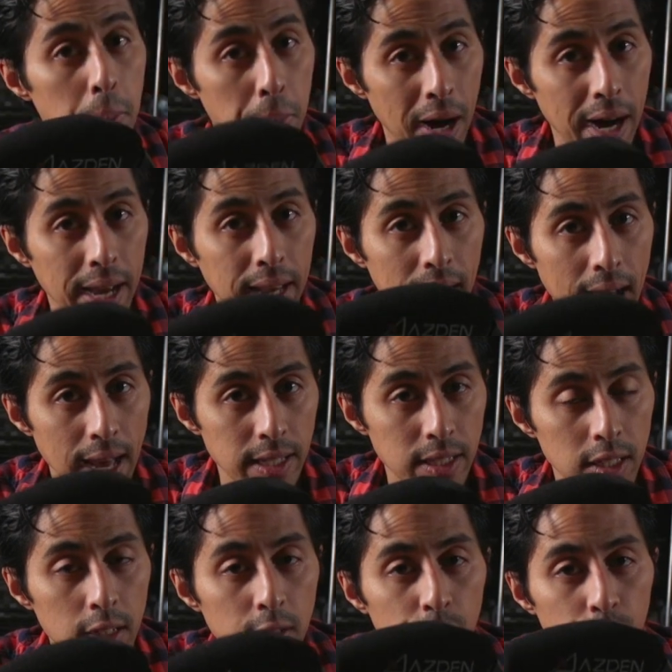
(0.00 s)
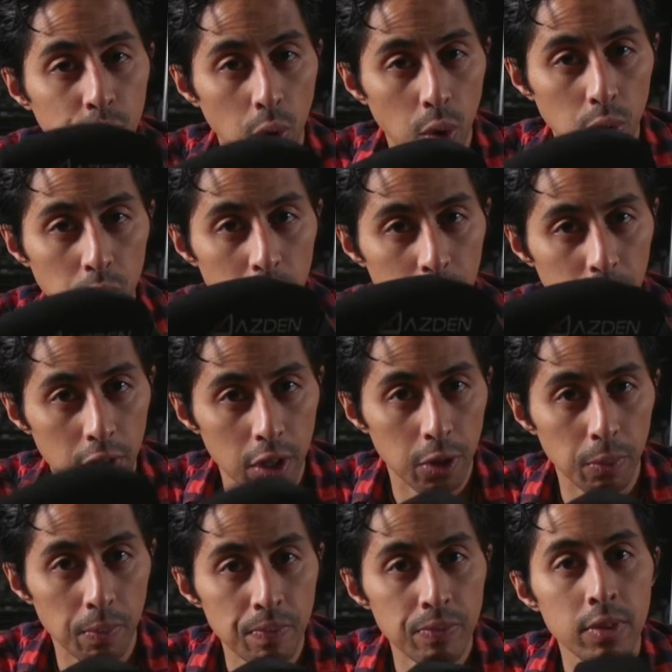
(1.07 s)
by Azden for
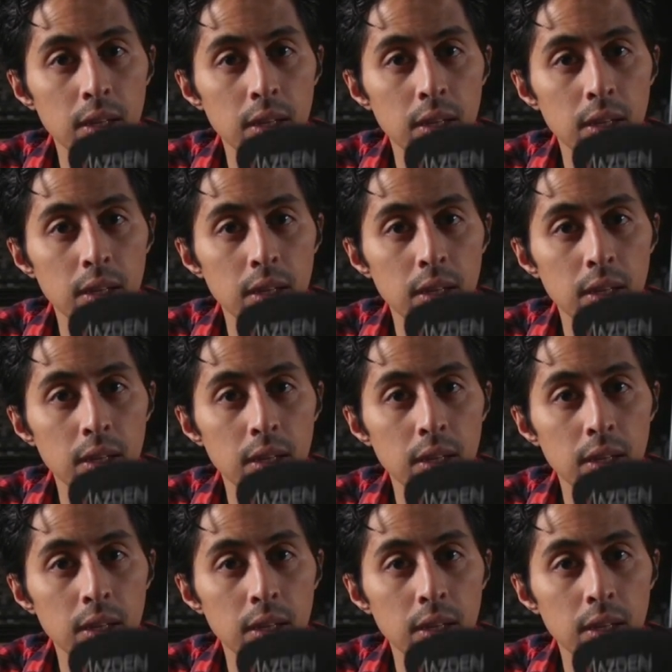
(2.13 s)
review.